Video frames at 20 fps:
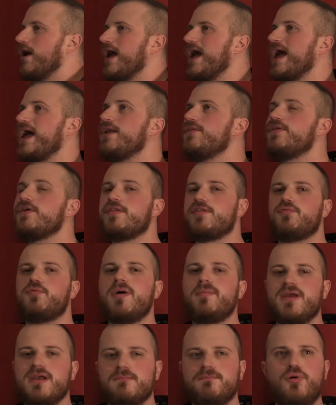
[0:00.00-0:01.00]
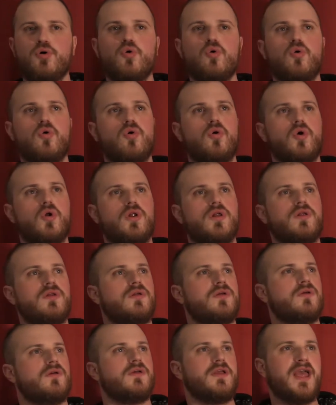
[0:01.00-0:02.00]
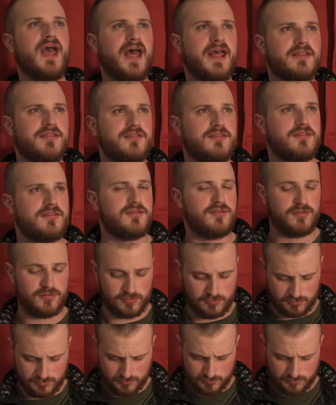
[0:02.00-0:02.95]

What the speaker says: and the swimming pool. Yes.